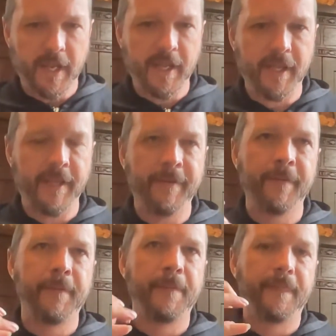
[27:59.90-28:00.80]
day.
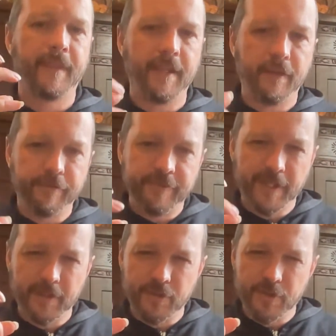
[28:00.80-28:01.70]
Get your
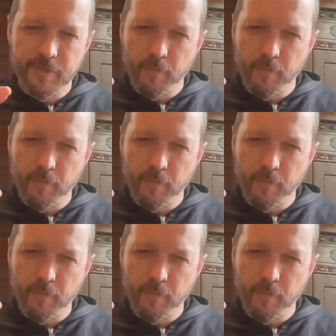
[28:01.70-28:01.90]
fingers